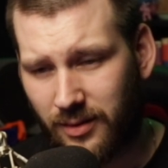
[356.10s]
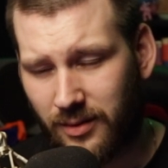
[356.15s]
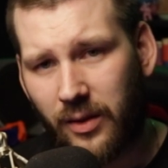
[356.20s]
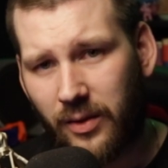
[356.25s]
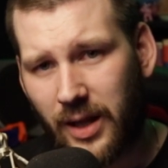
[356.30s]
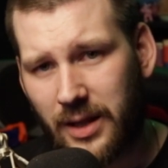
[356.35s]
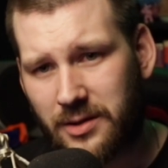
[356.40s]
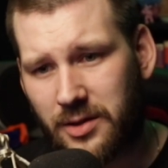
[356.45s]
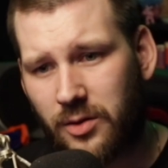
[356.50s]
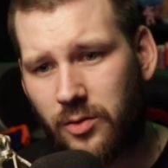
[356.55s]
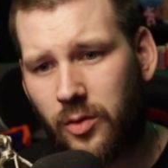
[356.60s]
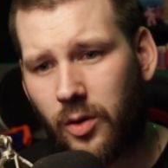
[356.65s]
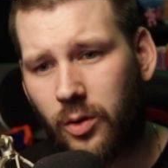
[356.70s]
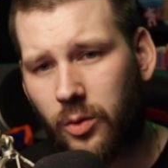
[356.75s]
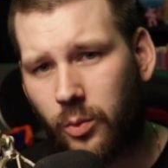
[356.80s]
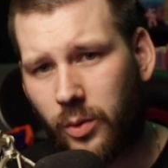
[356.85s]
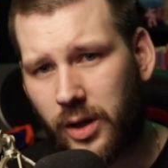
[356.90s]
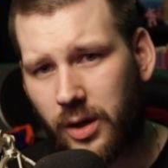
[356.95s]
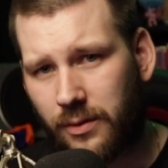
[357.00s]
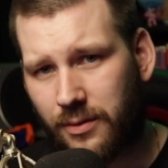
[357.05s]
that's a wrong
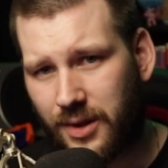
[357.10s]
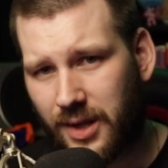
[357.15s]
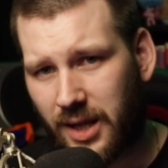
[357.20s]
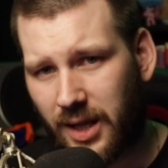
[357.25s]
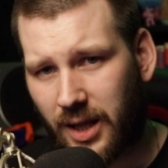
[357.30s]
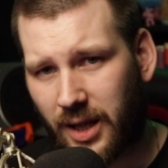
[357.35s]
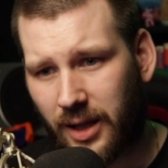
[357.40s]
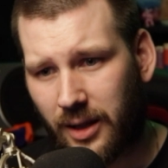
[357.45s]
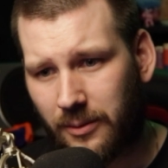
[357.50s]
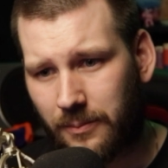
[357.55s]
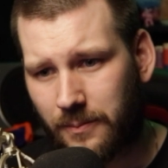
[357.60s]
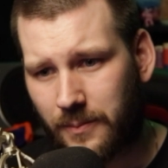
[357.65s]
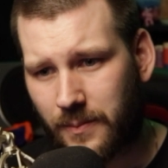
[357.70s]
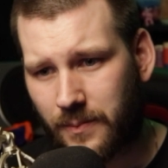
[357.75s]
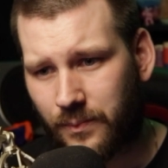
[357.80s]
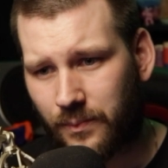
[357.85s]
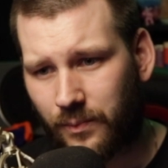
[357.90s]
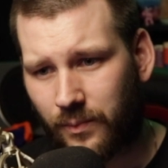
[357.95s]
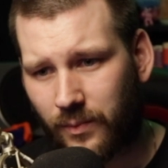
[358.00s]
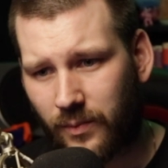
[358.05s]
way of thinking,
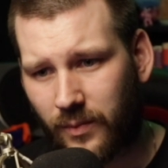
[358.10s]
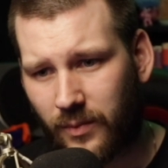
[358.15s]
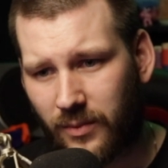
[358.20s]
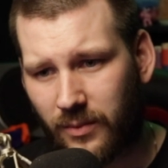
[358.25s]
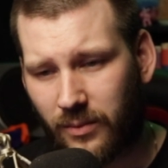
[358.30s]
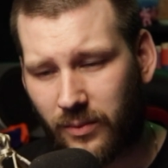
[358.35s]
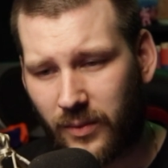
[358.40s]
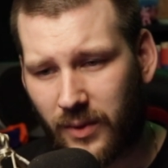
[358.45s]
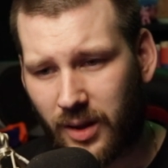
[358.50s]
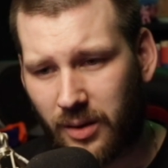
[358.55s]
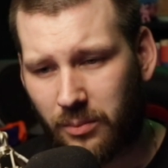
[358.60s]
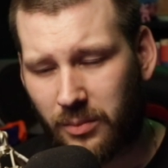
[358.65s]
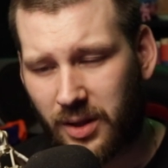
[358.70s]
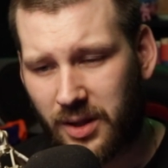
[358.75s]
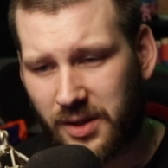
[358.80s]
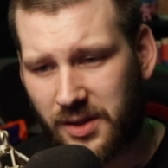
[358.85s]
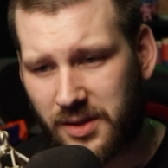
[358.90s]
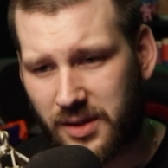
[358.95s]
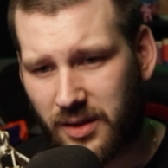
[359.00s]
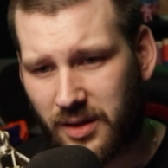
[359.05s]
because